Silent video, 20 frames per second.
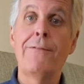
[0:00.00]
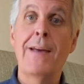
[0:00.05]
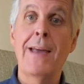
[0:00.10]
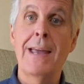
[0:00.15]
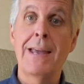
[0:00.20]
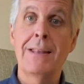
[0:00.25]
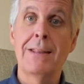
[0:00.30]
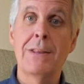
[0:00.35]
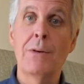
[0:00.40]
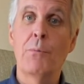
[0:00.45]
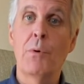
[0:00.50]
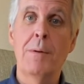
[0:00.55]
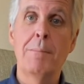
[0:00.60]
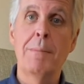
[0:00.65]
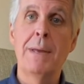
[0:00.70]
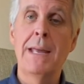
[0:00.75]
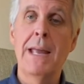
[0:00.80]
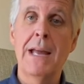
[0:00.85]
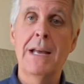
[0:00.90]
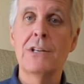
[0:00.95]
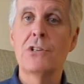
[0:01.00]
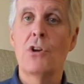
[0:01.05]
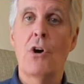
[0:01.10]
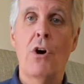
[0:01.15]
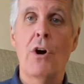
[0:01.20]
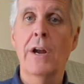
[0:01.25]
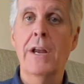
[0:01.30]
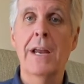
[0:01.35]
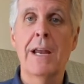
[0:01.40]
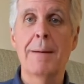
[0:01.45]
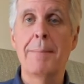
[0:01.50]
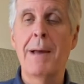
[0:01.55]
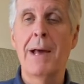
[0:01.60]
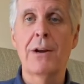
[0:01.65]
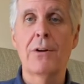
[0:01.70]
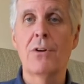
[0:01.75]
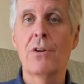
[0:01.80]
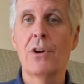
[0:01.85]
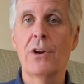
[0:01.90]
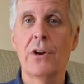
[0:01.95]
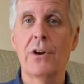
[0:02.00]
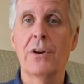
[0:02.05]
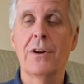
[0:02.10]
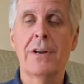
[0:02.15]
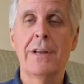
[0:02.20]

faith that we began talking about earlier,